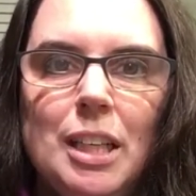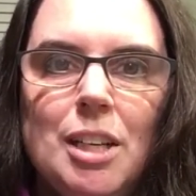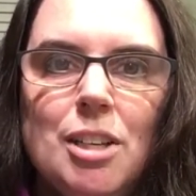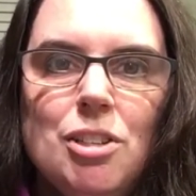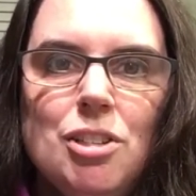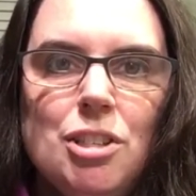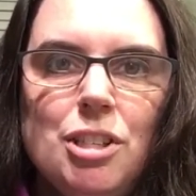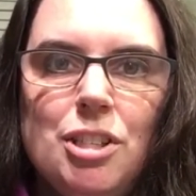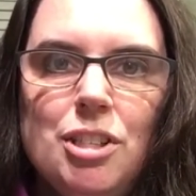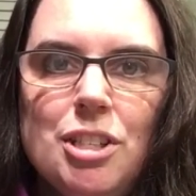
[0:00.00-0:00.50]

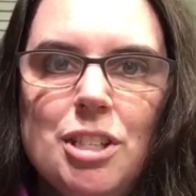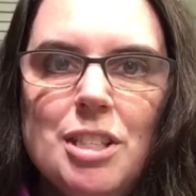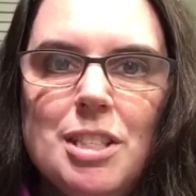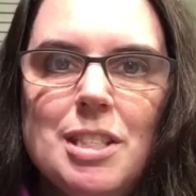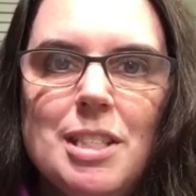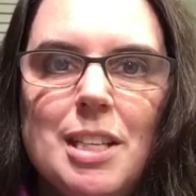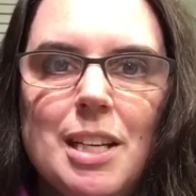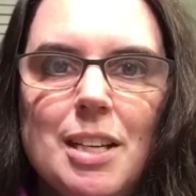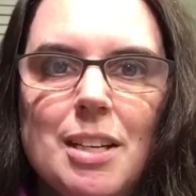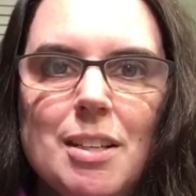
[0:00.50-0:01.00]
She just
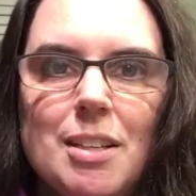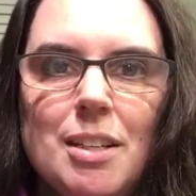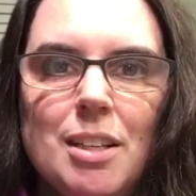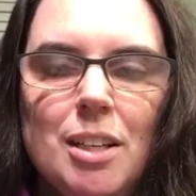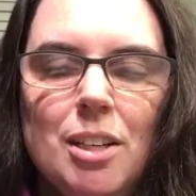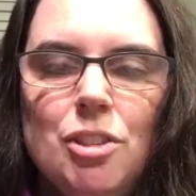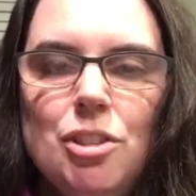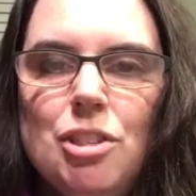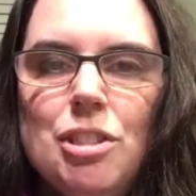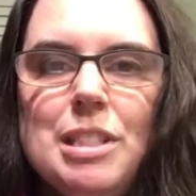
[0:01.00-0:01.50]
said,
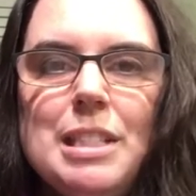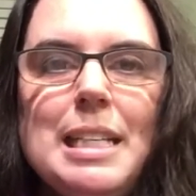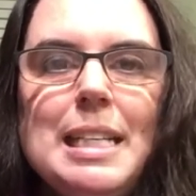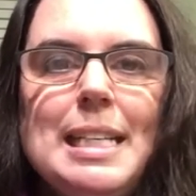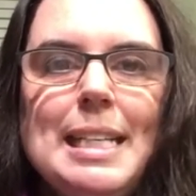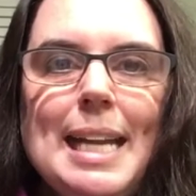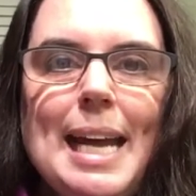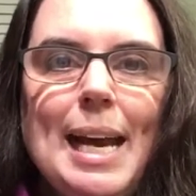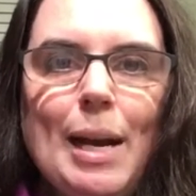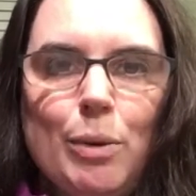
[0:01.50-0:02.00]
just
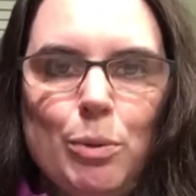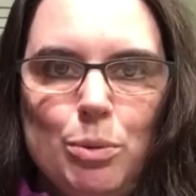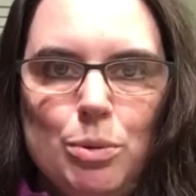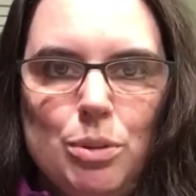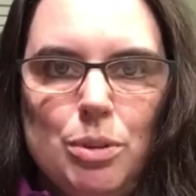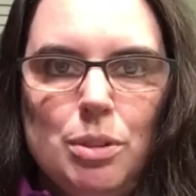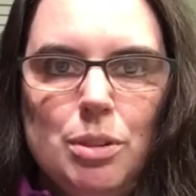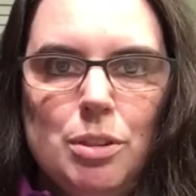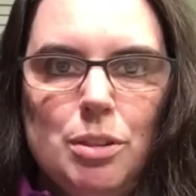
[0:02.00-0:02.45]
announce